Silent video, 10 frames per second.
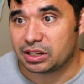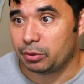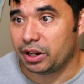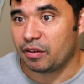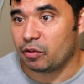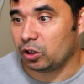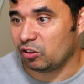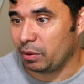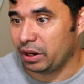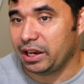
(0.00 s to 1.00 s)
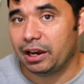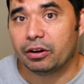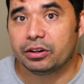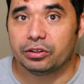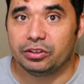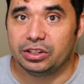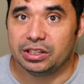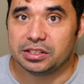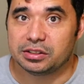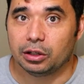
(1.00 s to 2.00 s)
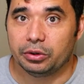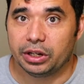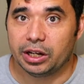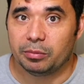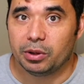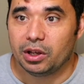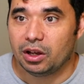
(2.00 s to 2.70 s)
I would have all of my character sheets loaded up